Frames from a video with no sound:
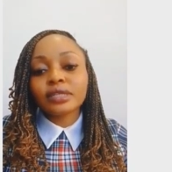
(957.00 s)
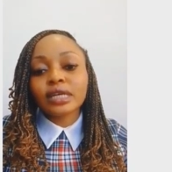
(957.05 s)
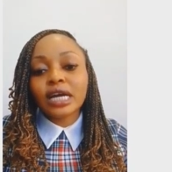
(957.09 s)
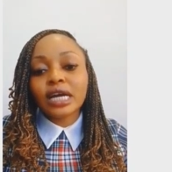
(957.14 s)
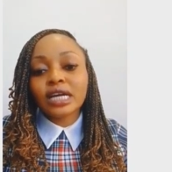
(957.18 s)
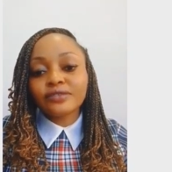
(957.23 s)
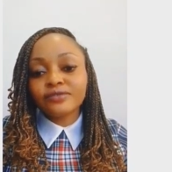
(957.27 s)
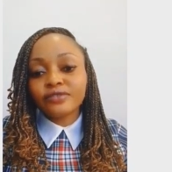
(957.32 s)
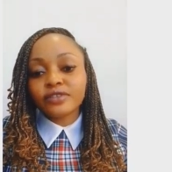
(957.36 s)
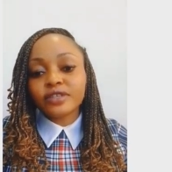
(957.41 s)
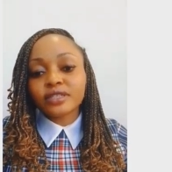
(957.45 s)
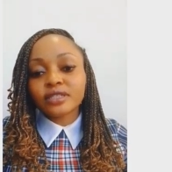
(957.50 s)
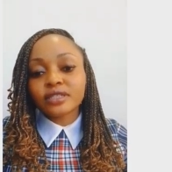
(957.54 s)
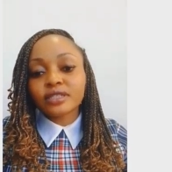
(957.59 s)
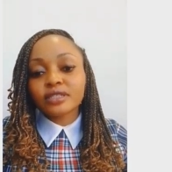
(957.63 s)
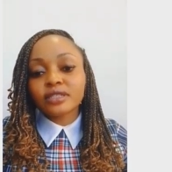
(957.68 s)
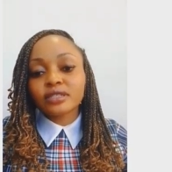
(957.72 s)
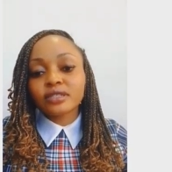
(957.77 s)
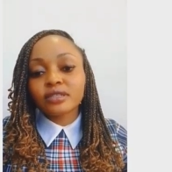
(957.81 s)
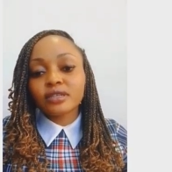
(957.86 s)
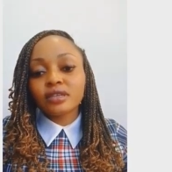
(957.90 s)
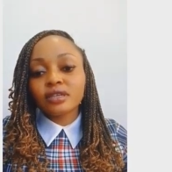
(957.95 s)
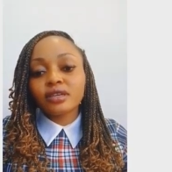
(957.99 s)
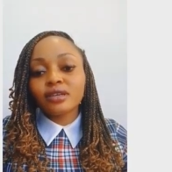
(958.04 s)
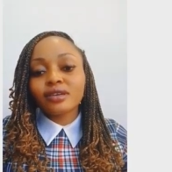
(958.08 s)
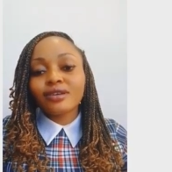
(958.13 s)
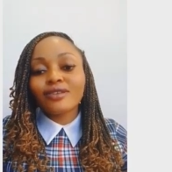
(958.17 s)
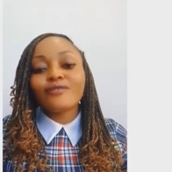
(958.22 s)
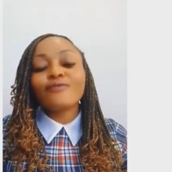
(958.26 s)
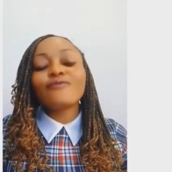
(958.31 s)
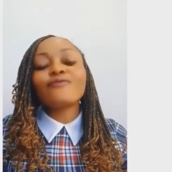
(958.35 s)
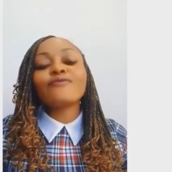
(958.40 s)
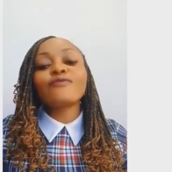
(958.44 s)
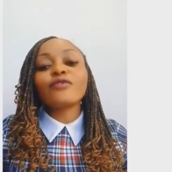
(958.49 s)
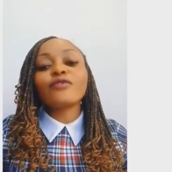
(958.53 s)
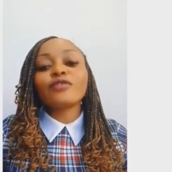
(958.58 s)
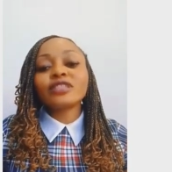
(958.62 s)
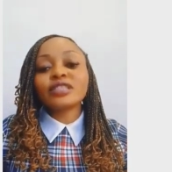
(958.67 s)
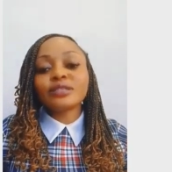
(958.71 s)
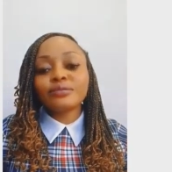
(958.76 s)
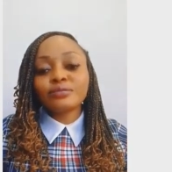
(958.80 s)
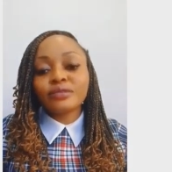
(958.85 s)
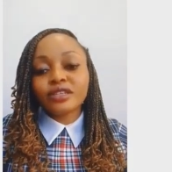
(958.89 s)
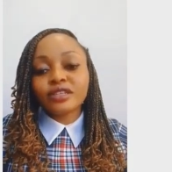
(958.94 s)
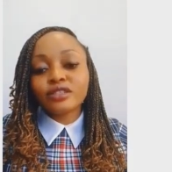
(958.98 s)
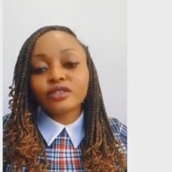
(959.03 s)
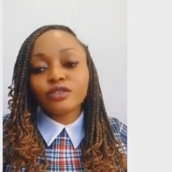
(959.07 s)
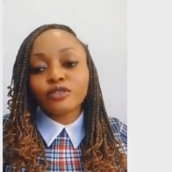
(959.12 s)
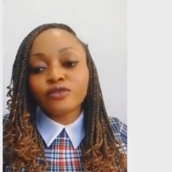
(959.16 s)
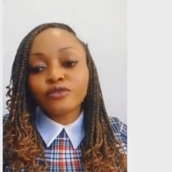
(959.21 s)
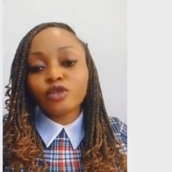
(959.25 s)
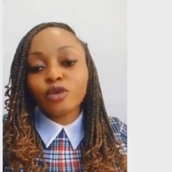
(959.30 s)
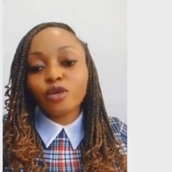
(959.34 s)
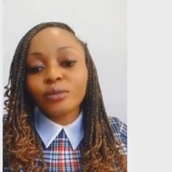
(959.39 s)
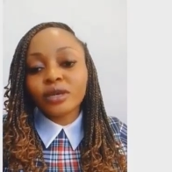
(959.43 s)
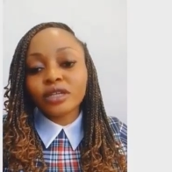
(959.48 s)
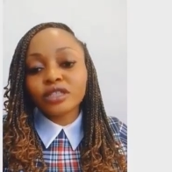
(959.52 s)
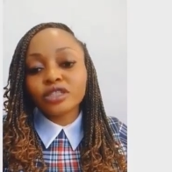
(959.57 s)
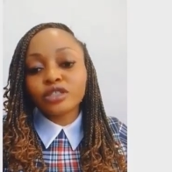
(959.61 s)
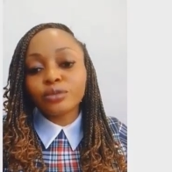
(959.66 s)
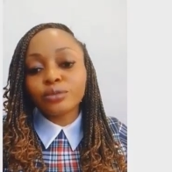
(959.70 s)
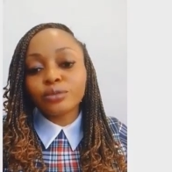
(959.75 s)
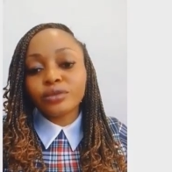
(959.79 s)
adverts, 40 minutes of commercial